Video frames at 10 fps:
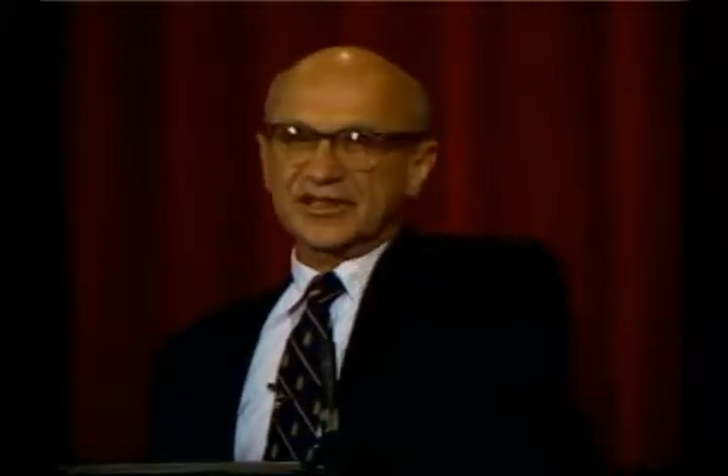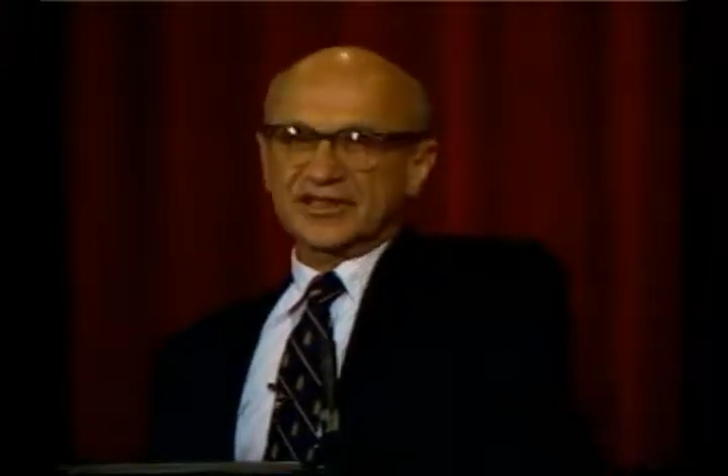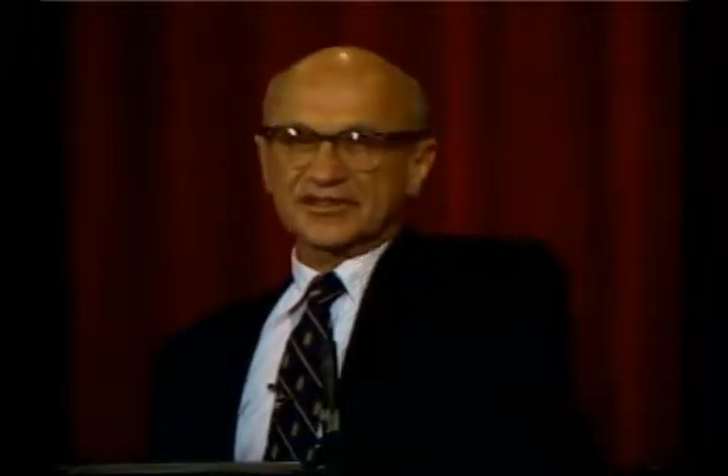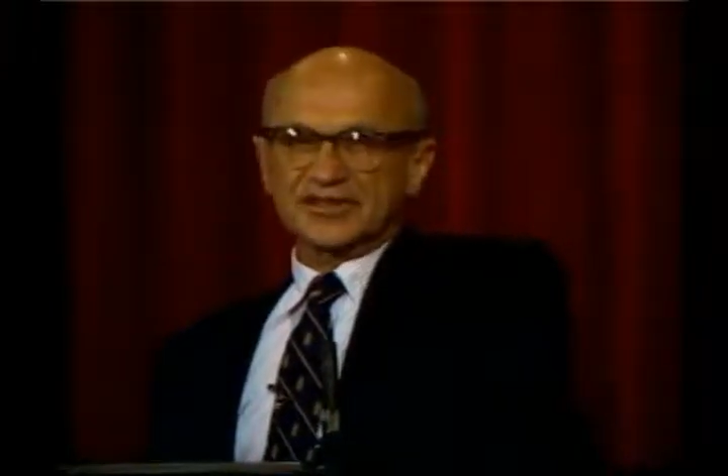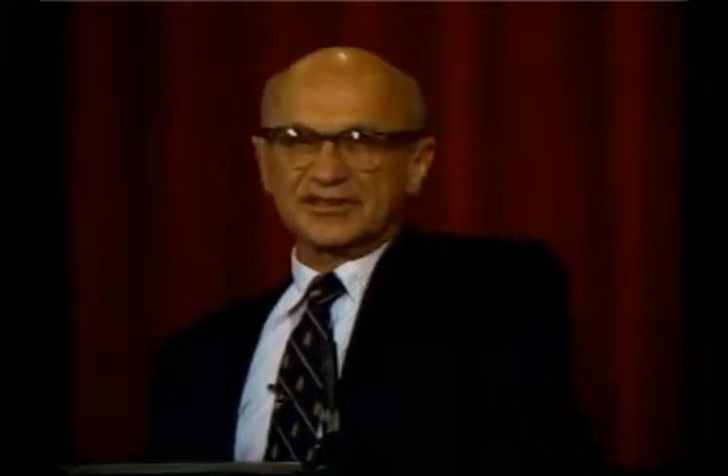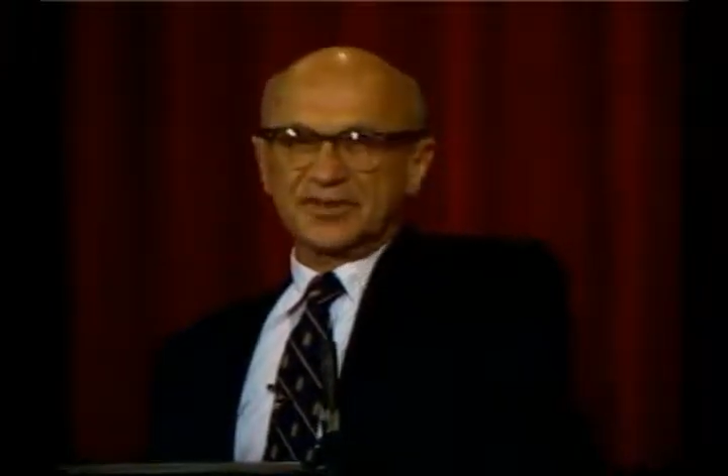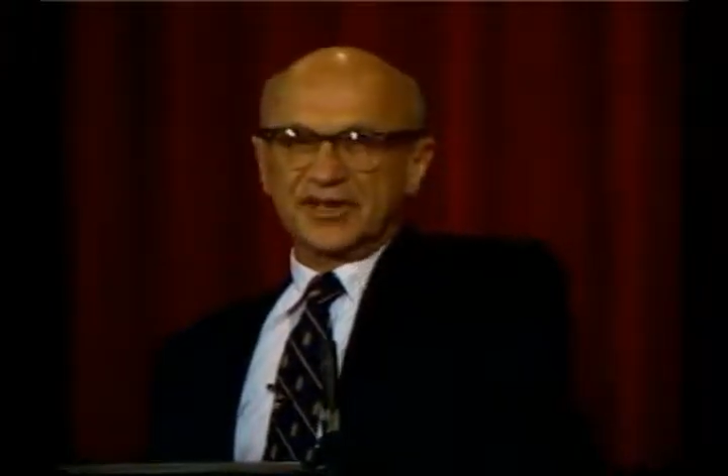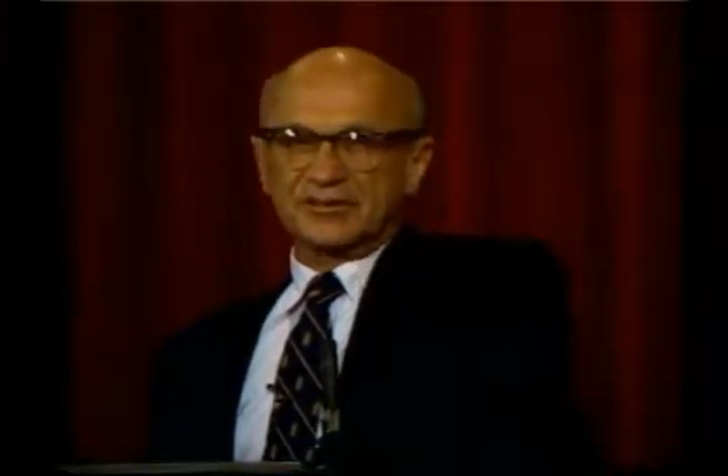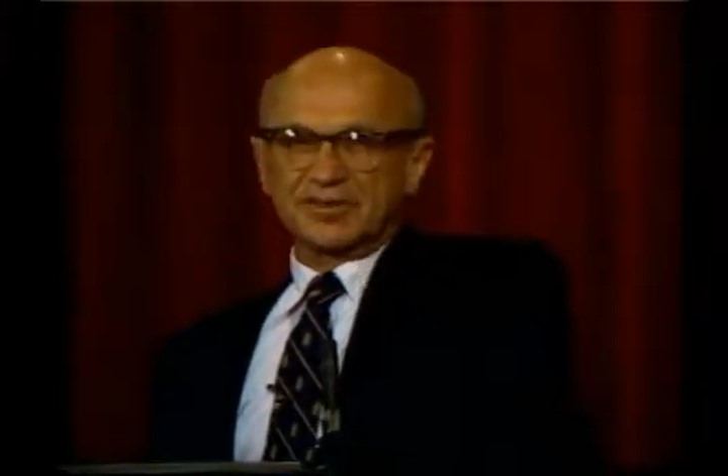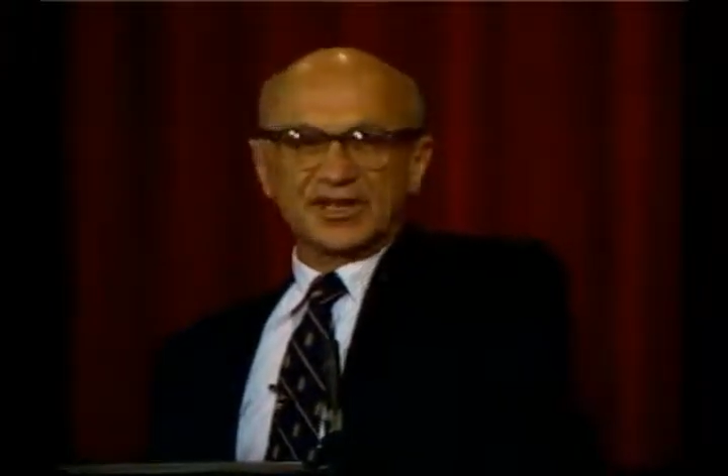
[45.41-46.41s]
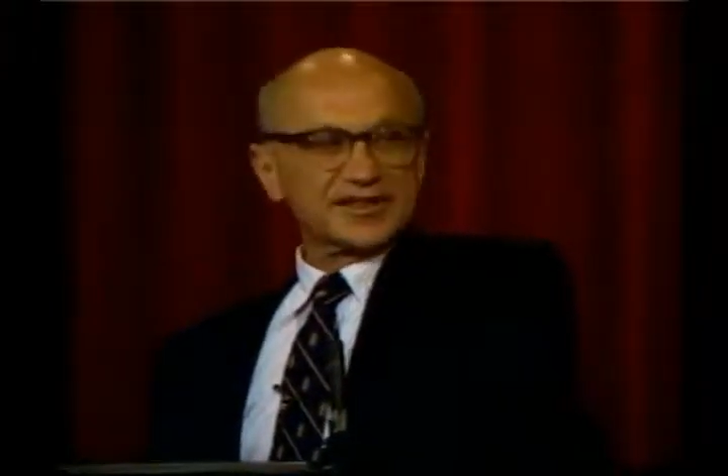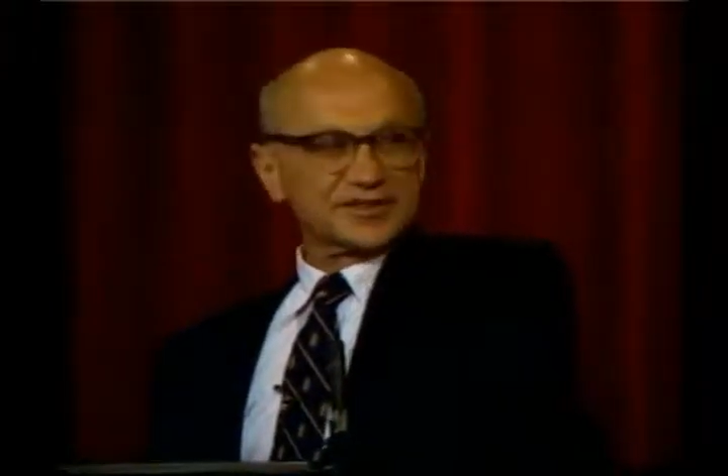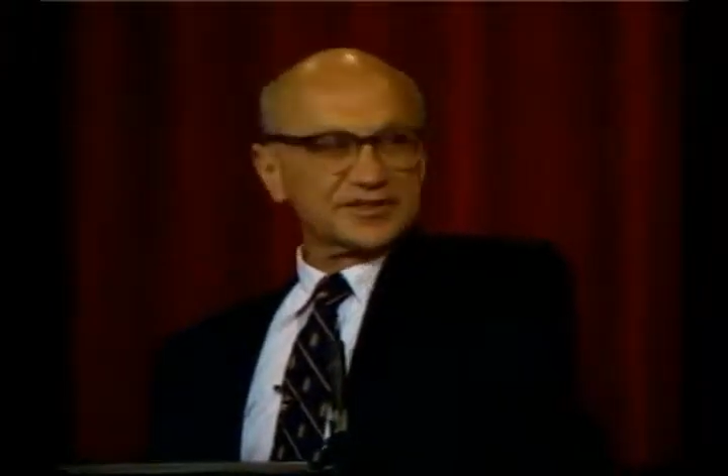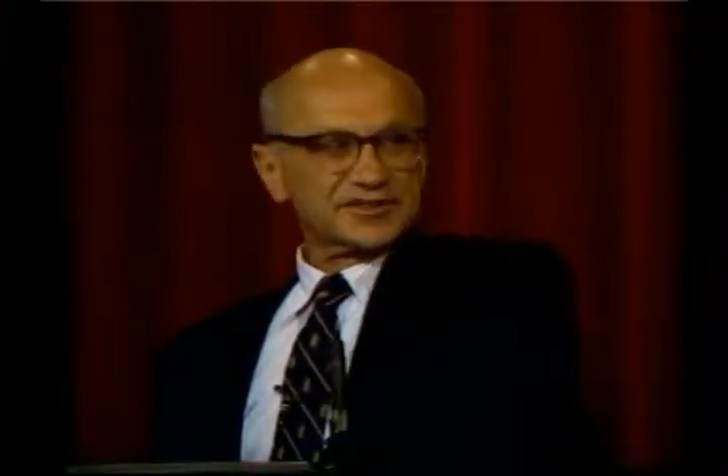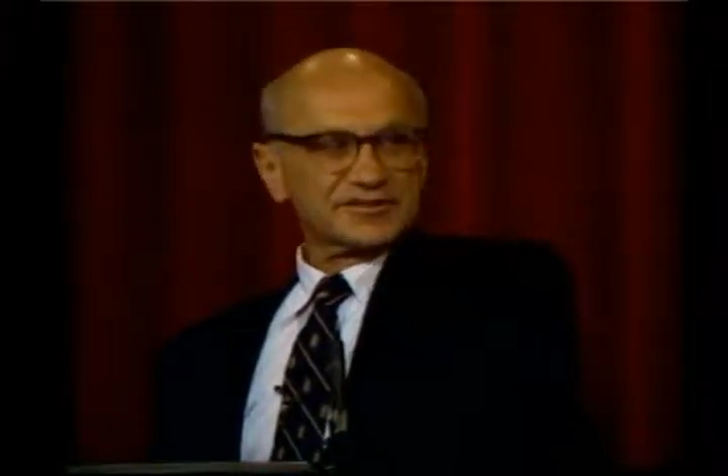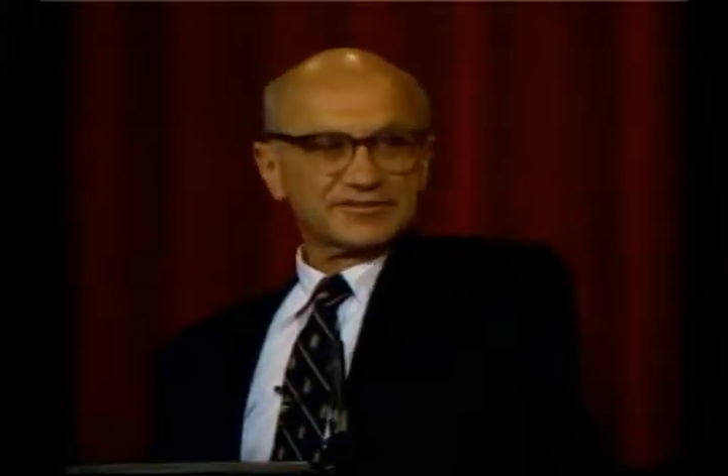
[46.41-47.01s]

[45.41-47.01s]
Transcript: excellent beta blockers